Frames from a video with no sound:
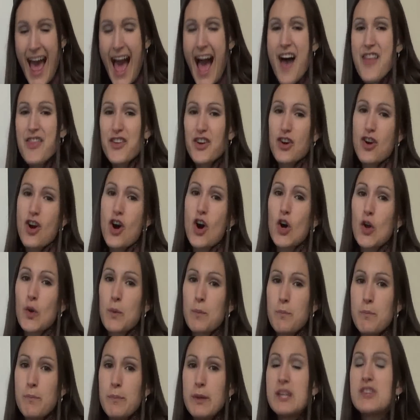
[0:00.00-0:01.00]
And they're
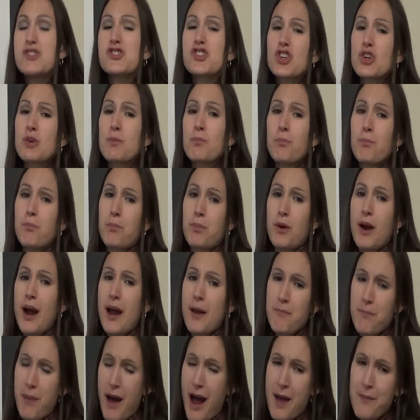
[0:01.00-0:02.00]
called Beecher
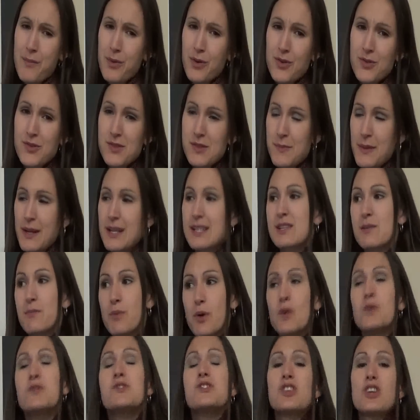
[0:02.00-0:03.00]
Bibles because
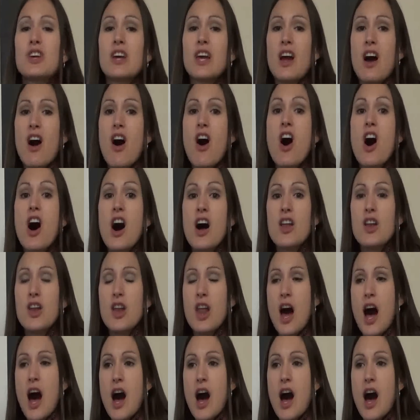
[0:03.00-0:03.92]
supposedly on